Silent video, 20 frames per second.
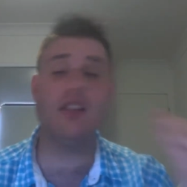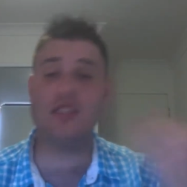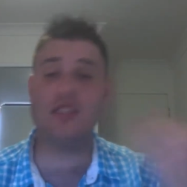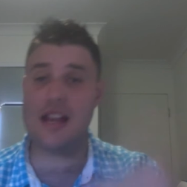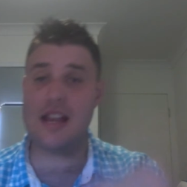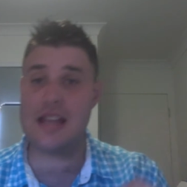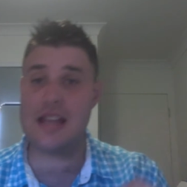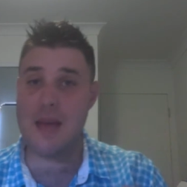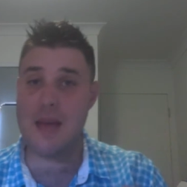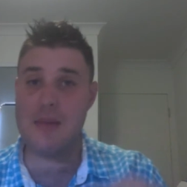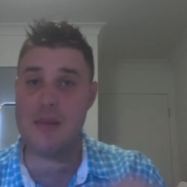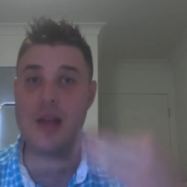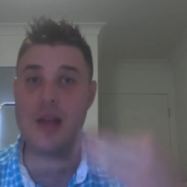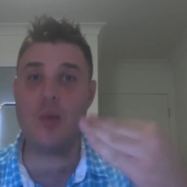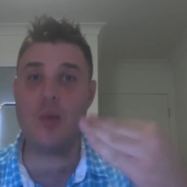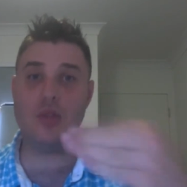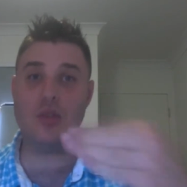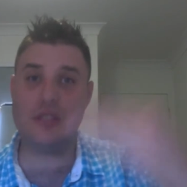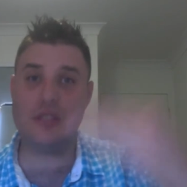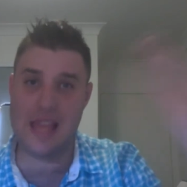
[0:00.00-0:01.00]
dynamic
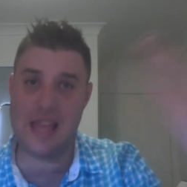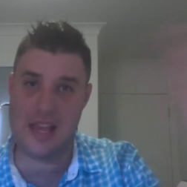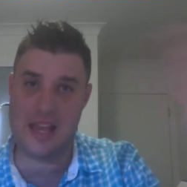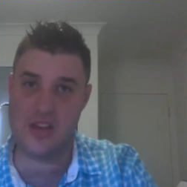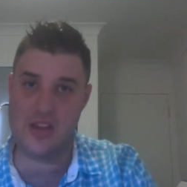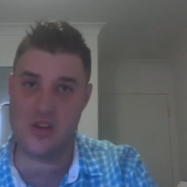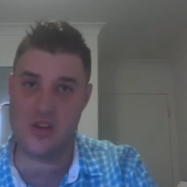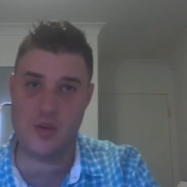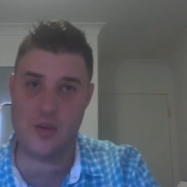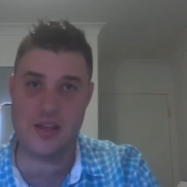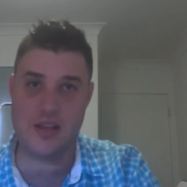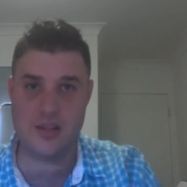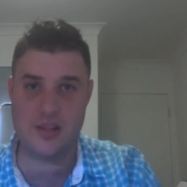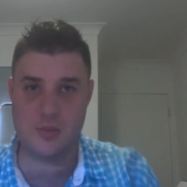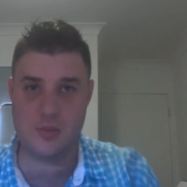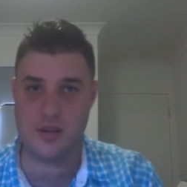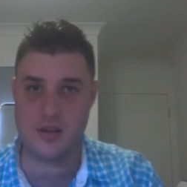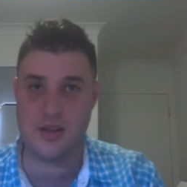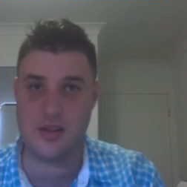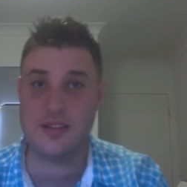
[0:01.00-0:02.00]
will take you
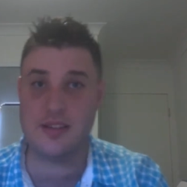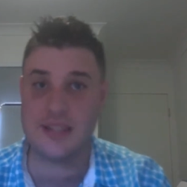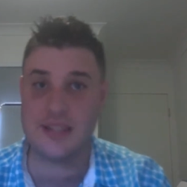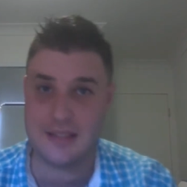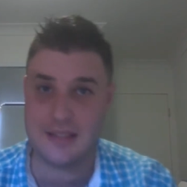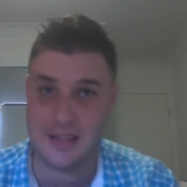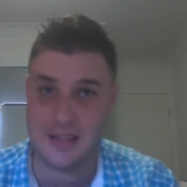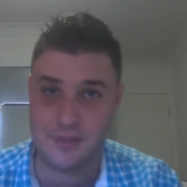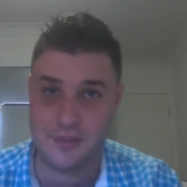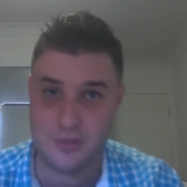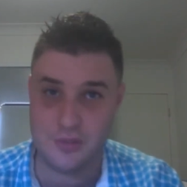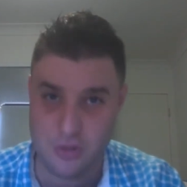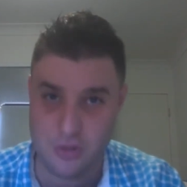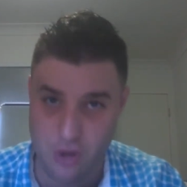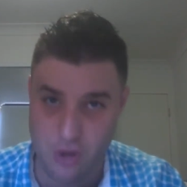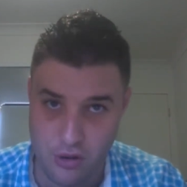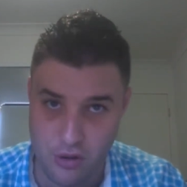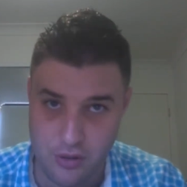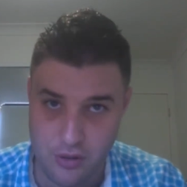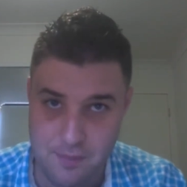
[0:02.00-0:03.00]
into a successful
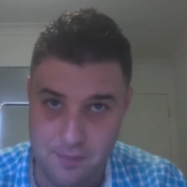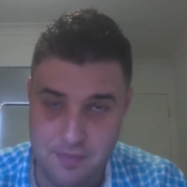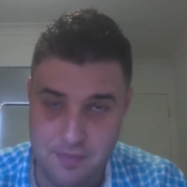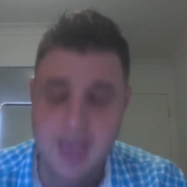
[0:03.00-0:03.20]
song.